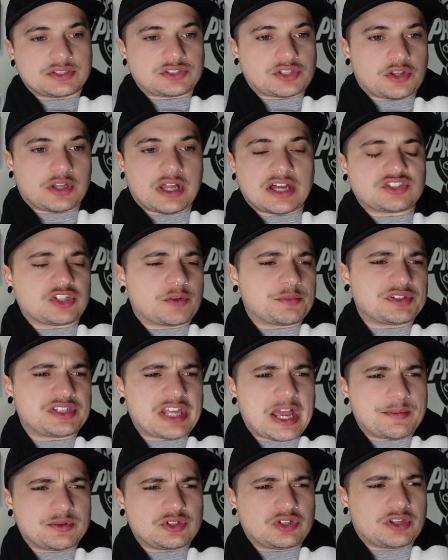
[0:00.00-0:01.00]
So last time this
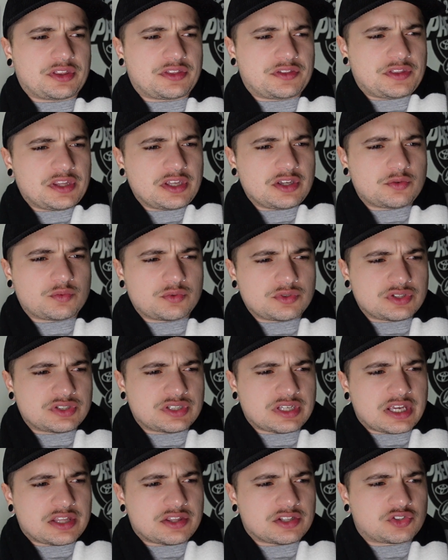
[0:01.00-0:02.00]
happened, I think
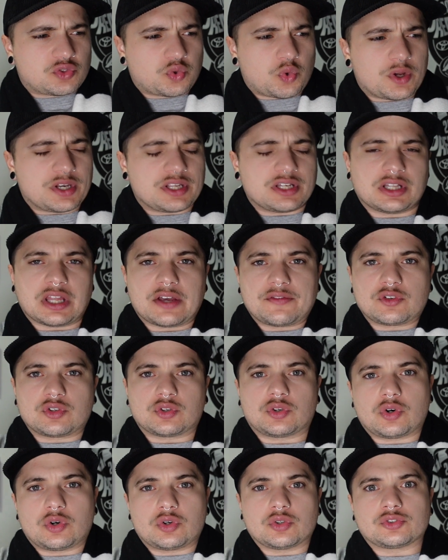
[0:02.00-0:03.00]
was either 2011
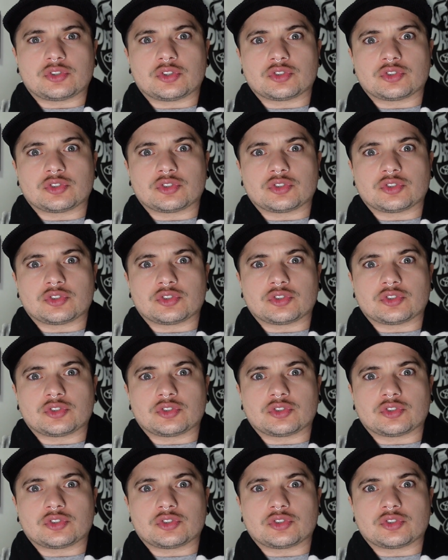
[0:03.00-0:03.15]
or